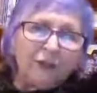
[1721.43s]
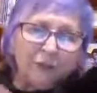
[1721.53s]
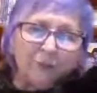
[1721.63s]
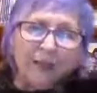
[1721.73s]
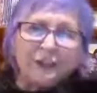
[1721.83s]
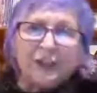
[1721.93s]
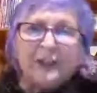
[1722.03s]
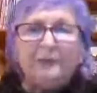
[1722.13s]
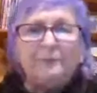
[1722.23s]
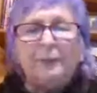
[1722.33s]
too much
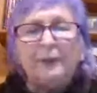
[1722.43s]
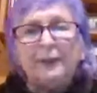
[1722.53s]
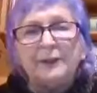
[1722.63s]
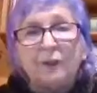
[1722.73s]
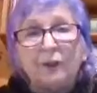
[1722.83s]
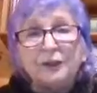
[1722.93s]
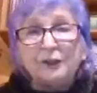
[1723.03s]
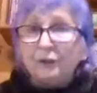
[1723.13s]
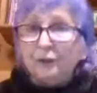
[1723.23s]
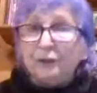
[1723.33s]
input or
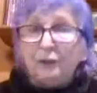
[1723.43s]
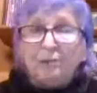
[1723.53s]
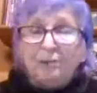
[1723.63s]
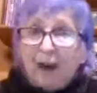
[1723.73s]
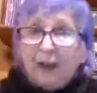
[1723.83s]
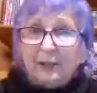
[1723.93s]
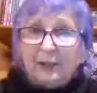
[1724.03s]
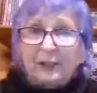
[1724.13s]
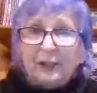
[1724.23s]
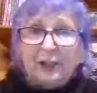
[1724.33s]
too
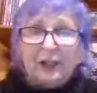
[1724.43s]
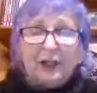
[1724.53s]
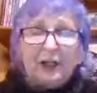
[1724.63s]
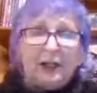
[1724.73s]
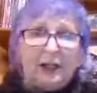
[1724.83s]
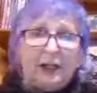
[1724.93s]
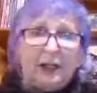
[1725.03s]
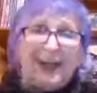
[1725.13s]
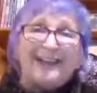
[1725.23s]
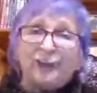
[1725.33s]
much
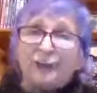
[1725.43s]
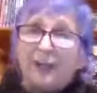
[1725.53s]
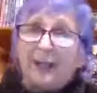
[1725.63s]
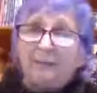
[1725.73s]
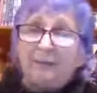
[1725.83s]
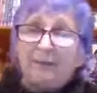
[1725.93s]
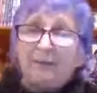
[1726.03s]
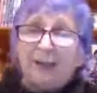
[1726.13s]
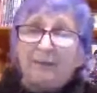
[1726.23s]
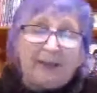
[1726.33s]
entertainment.
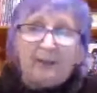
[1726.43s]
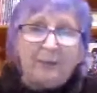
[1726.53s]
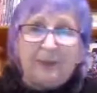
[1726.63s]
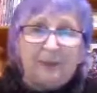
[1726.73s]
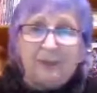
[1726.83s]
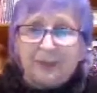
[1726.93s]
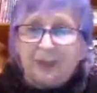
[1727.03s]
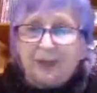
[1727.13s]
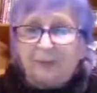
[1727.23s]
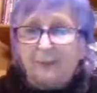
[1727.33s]
I like to be
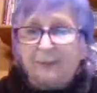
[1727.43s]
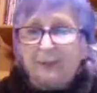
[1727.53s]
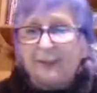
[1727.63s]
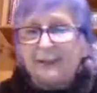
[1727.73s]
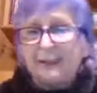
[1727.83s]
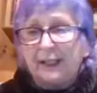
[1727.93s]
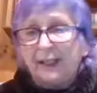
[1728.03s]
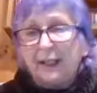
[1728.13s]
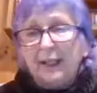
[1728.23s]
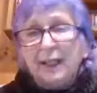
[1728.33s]
entertained. What can I
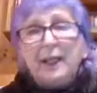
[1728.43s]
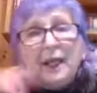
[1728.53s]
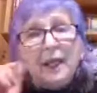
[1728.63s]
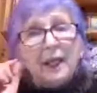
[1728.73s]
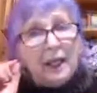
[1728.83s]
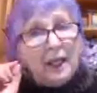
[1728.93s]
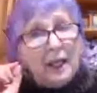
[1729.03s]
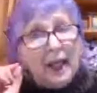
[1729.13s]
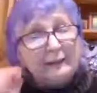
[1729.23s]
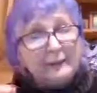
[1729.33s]
say?
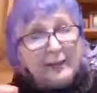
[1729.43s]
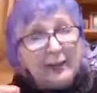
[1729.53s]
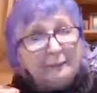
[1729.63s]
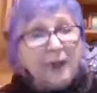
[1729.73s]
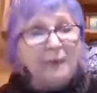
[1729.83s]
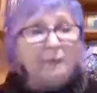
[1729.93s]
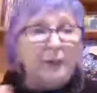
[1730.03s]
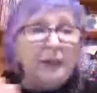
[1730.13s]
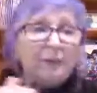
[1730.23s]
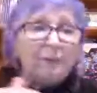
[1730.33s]
At the same time,
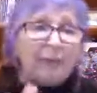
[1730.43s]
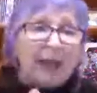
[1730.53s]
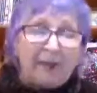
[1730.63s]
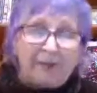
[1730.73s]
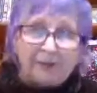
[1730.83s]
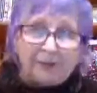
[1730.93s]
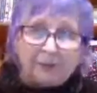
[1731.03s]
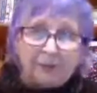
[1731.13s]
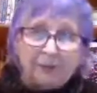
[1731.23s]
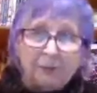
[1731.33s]
we need the
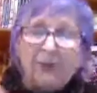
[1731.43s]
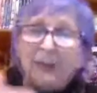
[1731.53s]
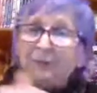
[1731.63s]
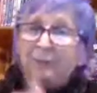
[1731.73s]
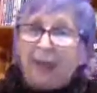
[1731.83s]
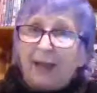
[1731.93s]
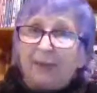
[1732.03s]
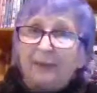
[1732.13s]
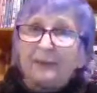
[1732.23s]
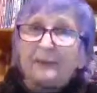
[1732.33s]
balance. We need the
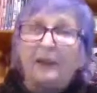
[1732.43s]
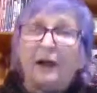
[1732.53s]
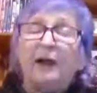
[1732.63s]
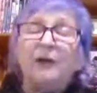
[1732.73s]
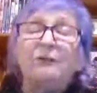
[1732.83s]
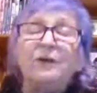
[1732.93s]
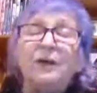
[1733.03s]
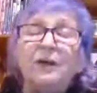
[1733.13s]
balance of